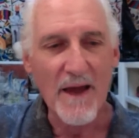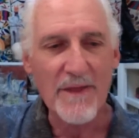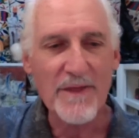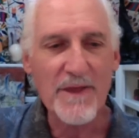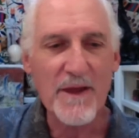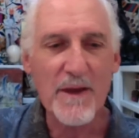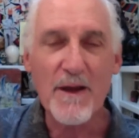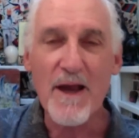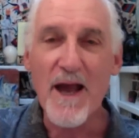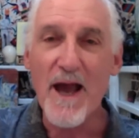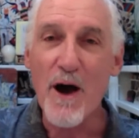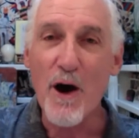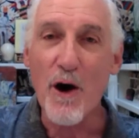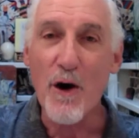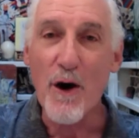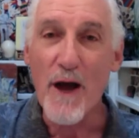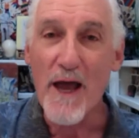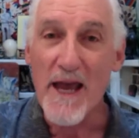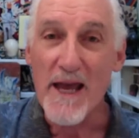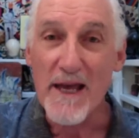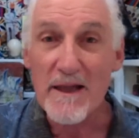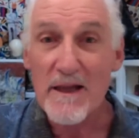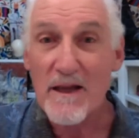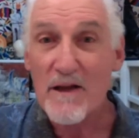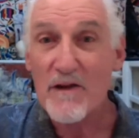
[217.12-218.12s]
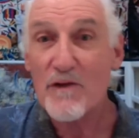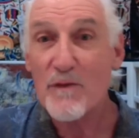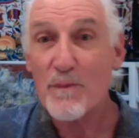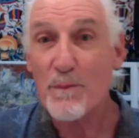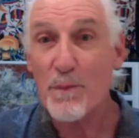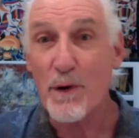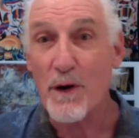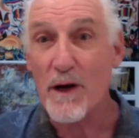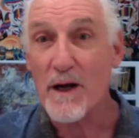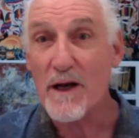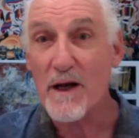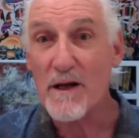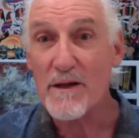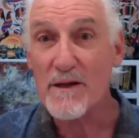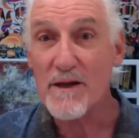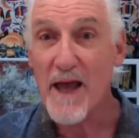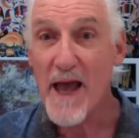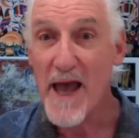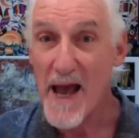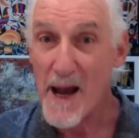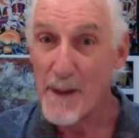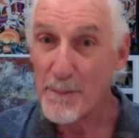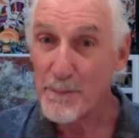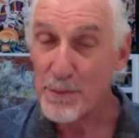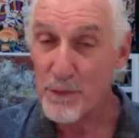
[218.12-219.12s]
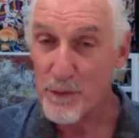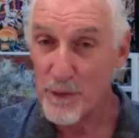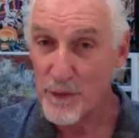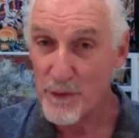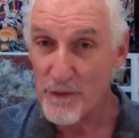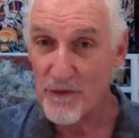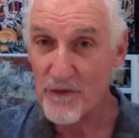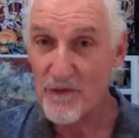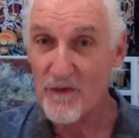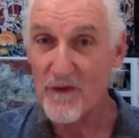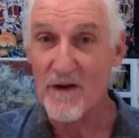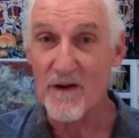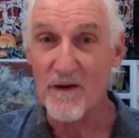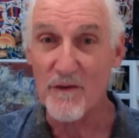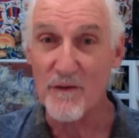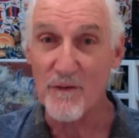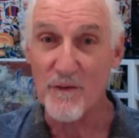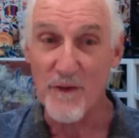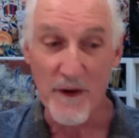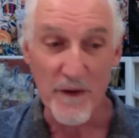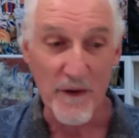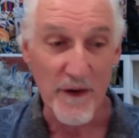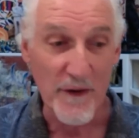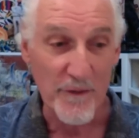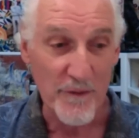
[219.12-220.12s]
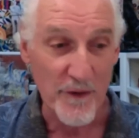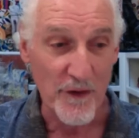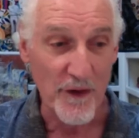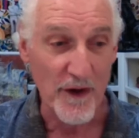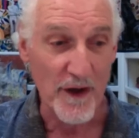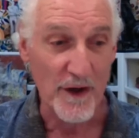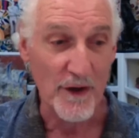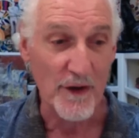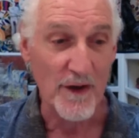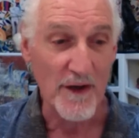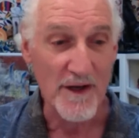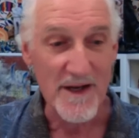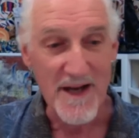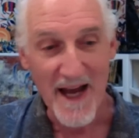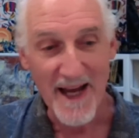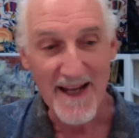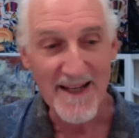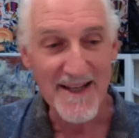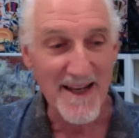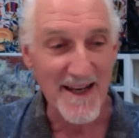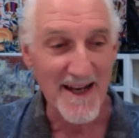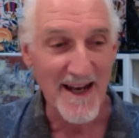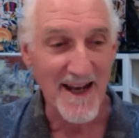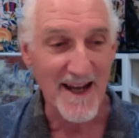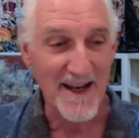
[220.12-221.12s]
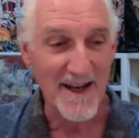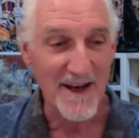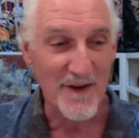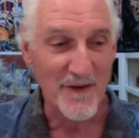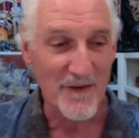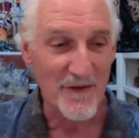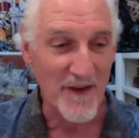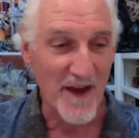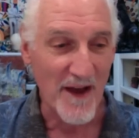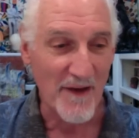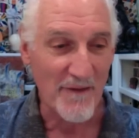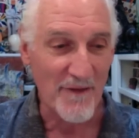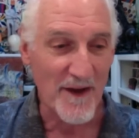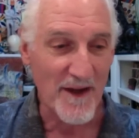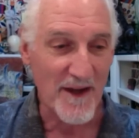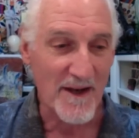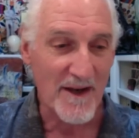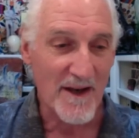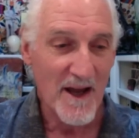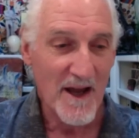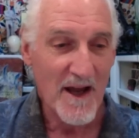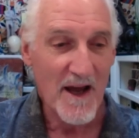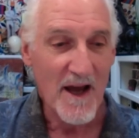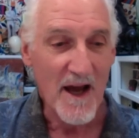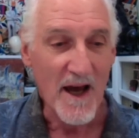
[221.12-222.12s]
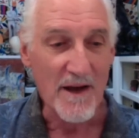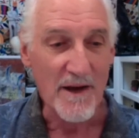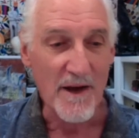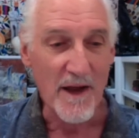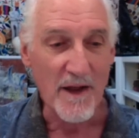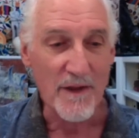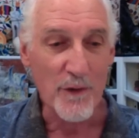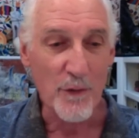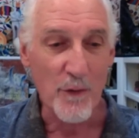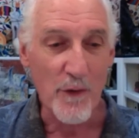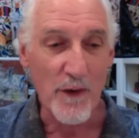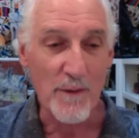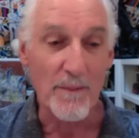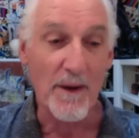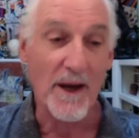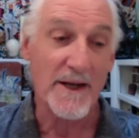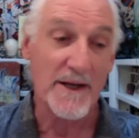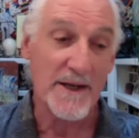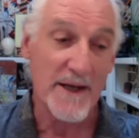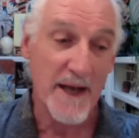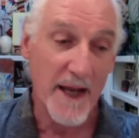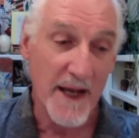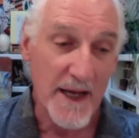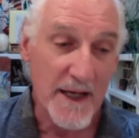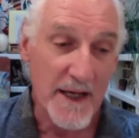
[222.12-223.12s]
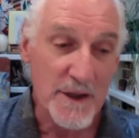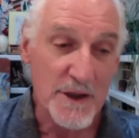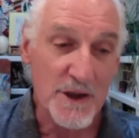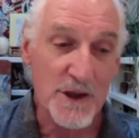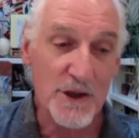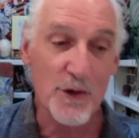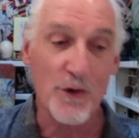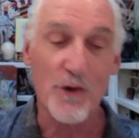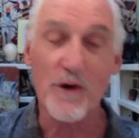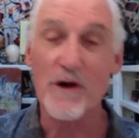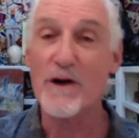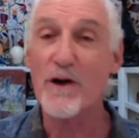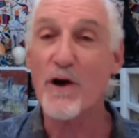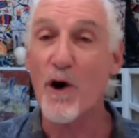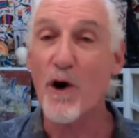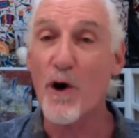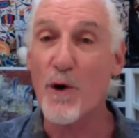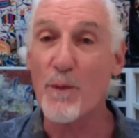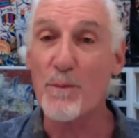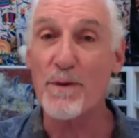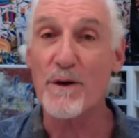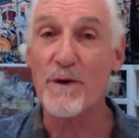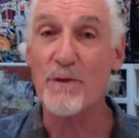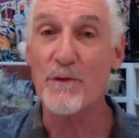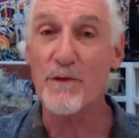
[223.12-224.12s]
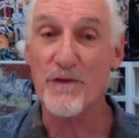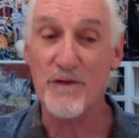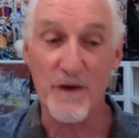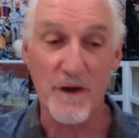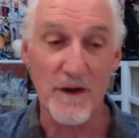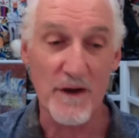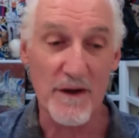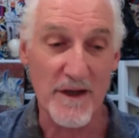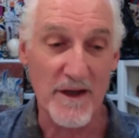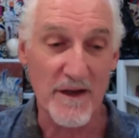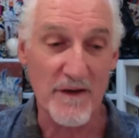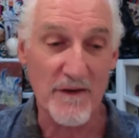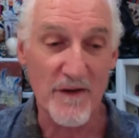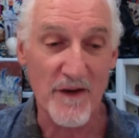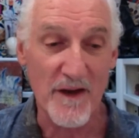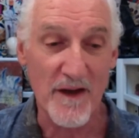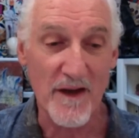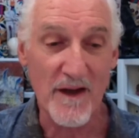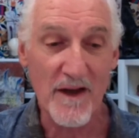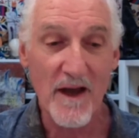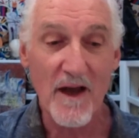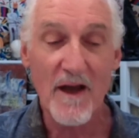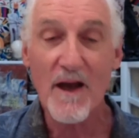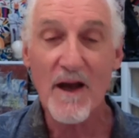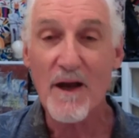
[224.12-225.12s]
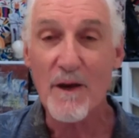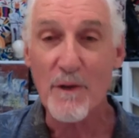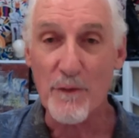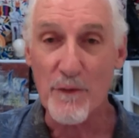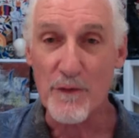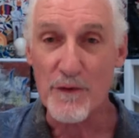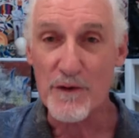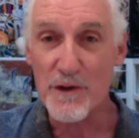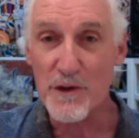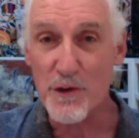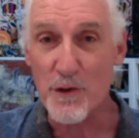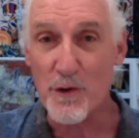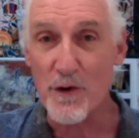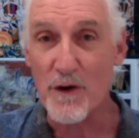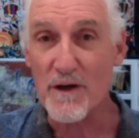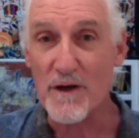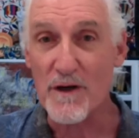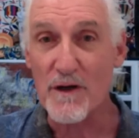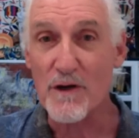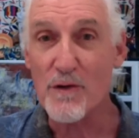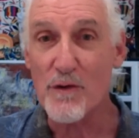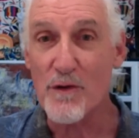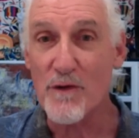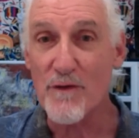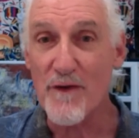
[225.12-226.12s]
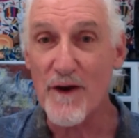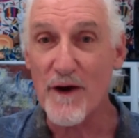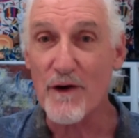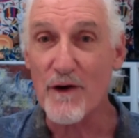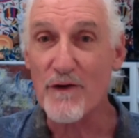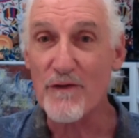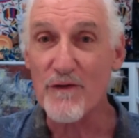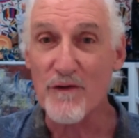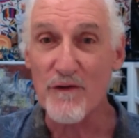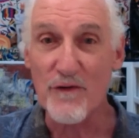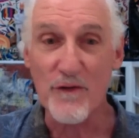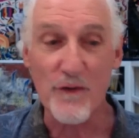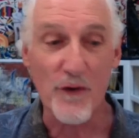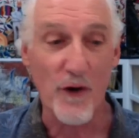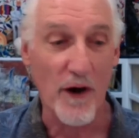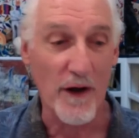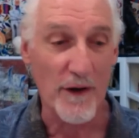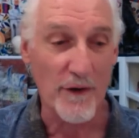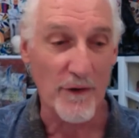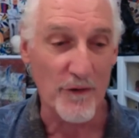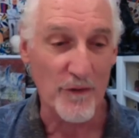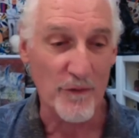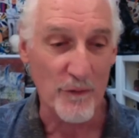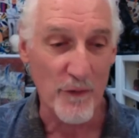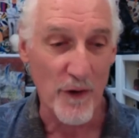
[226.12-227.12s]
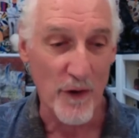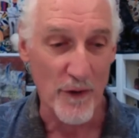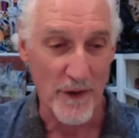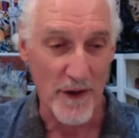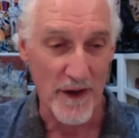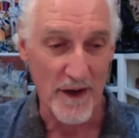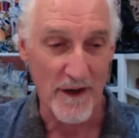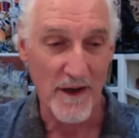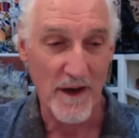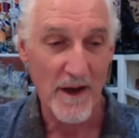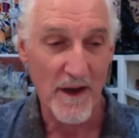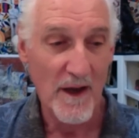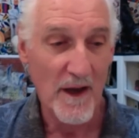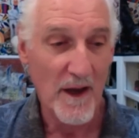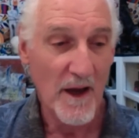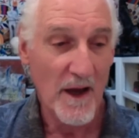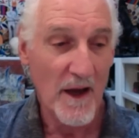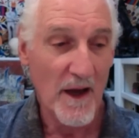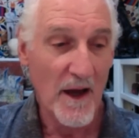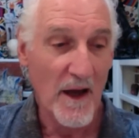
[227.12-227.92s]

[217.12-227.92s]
I think O'Hanlon's book, Taproots, is very, very good, 1987. Another one by Dan Short, Hope and Resiliency. Short and two of Erickson's daughters wrote it.